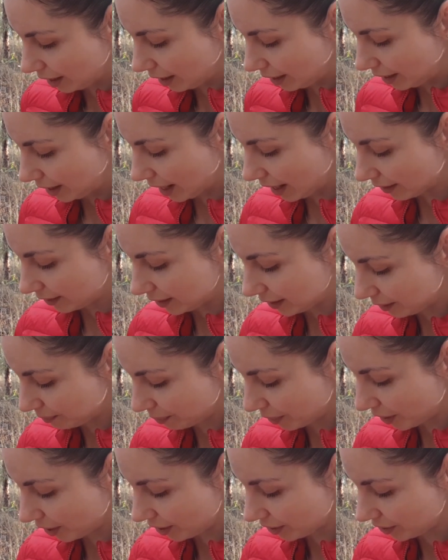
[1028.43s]
Now this
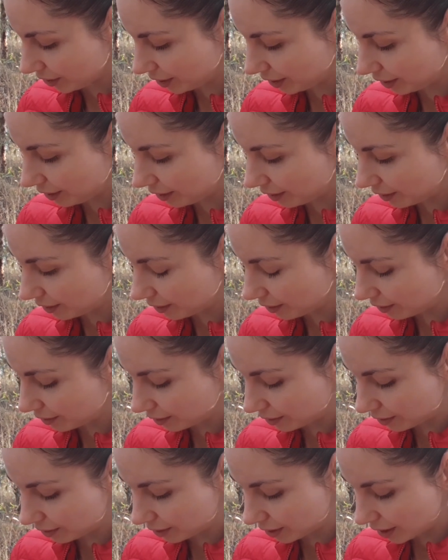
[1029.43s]
person,
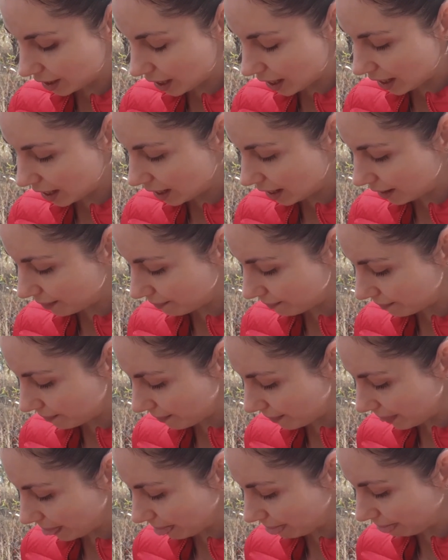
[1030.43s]

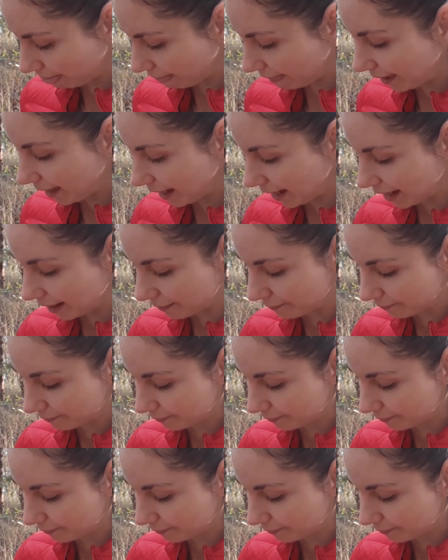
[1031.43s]
yeah,